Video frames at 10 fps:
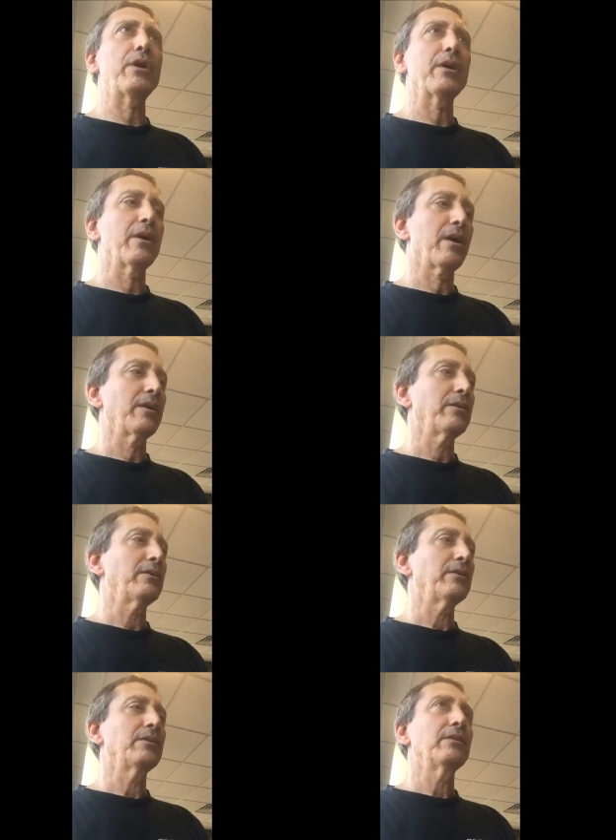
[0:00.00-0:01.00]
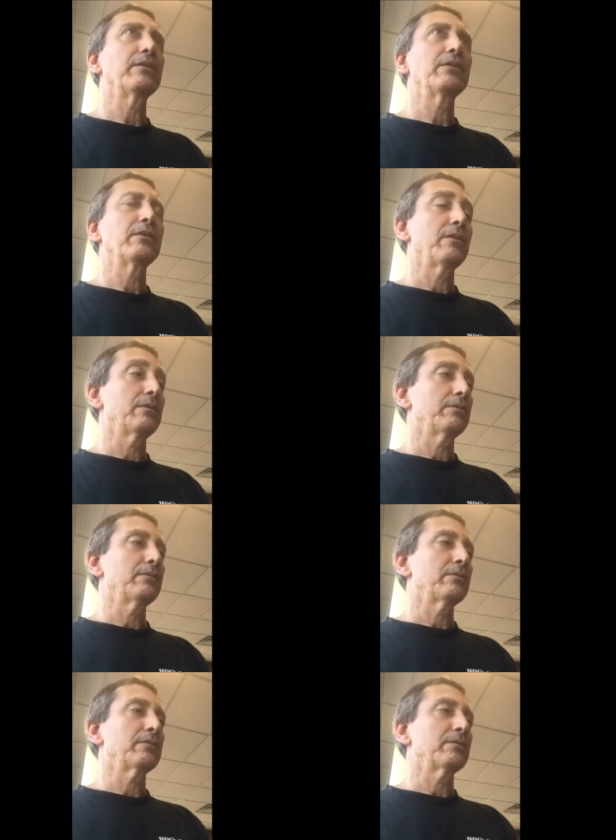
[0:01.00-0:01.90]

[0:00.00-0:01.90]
He sold all of his, uh, his uh,